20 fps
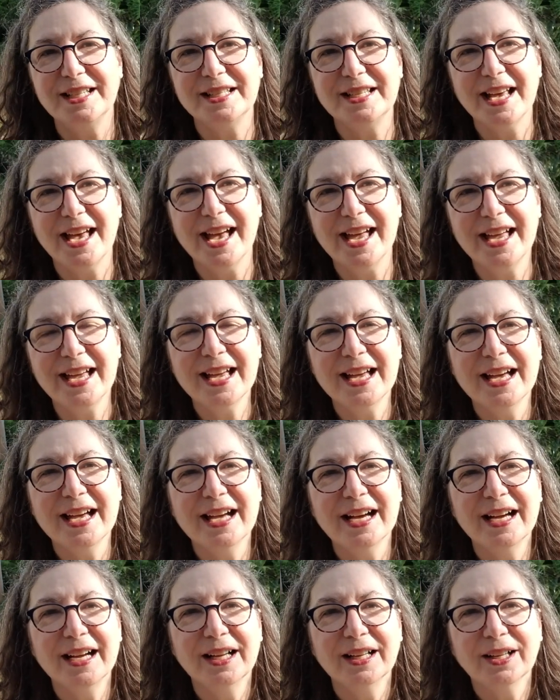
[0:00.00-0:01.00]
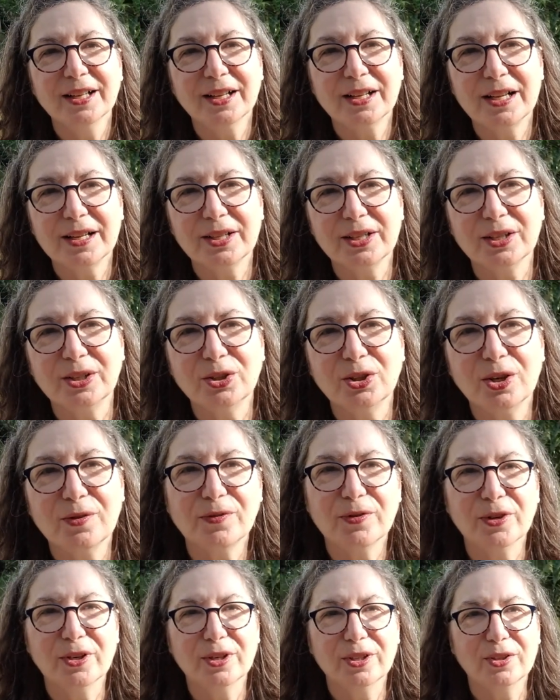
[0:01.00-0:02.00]
today. Going to look
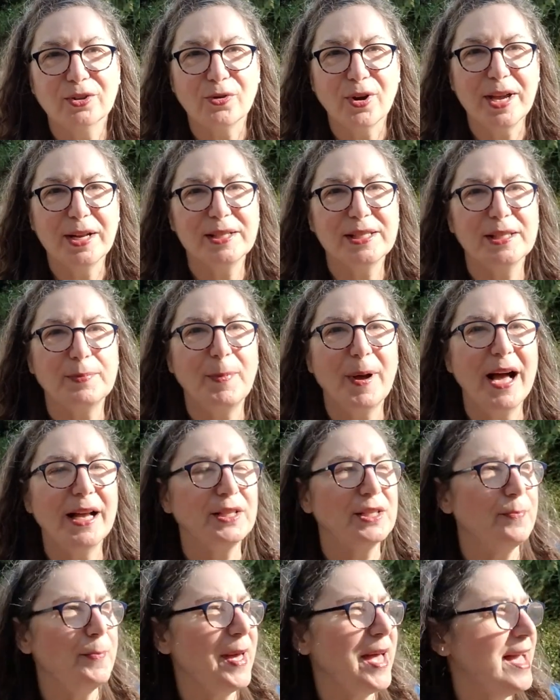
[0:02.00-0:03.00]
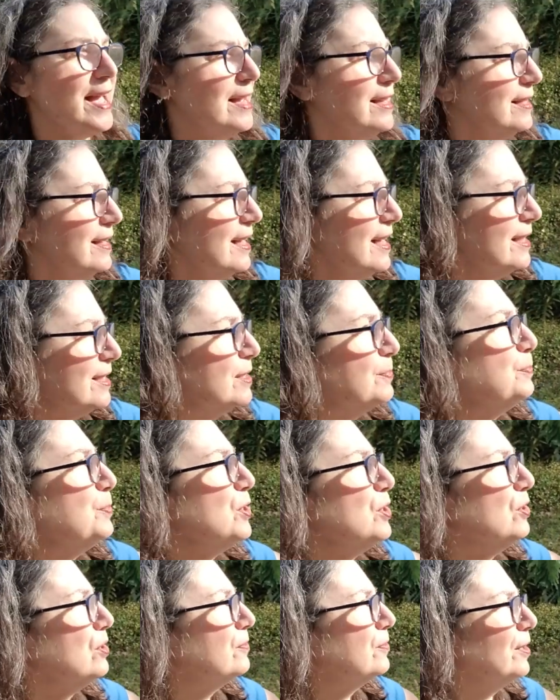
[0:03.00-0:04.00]
for a great spot to paint. It's
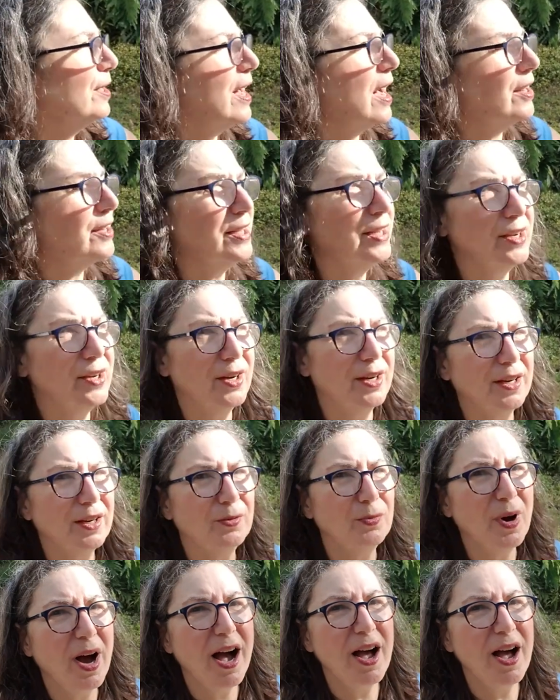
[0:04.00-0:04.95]
beautiful out here.